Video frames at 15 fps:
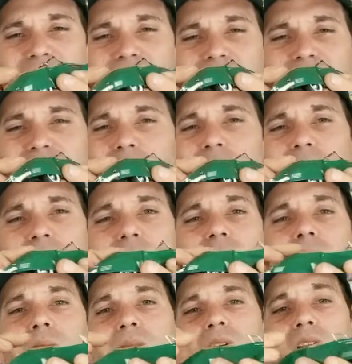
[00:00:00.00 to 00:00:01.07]
a couple of
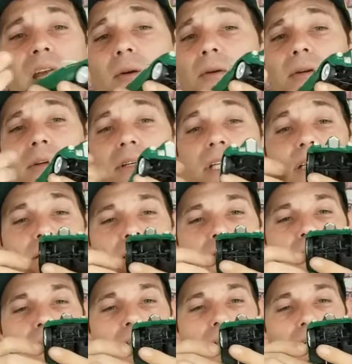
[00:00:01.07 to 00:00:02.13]
them, but they were
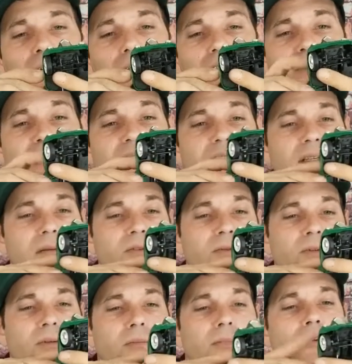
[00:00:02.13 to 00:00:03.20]
decent. You know, this one seems
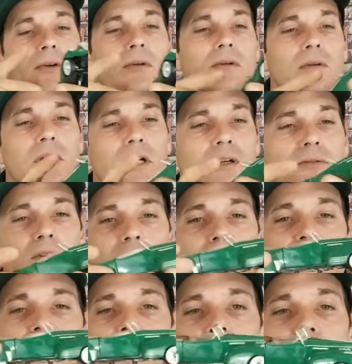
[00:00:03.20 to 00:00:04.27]
real brittle. Like if you
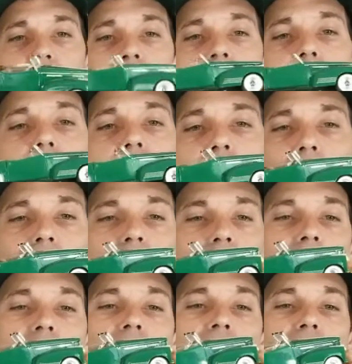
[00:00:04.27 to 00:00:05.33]
barely
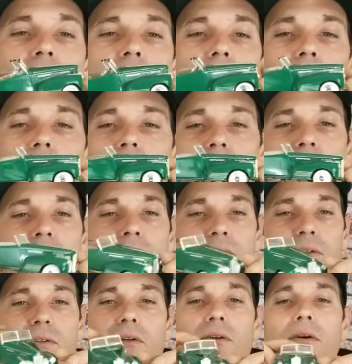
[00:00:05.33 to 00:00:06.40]
touch it on one of these
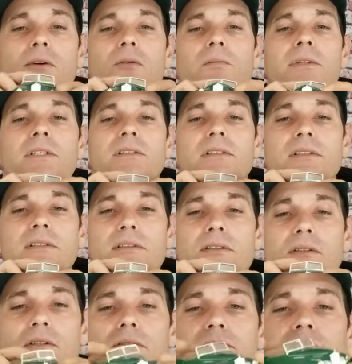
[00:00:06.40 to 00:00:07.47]
little chrome pieces, it's
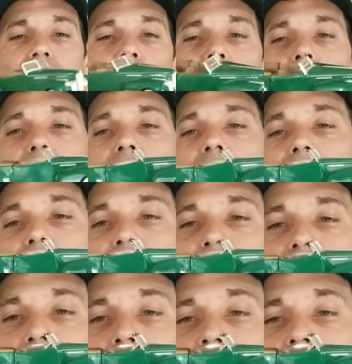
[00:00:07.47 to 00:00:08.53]
going to fall off.
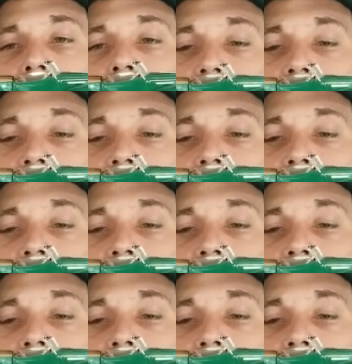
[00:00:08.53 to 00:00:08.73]
So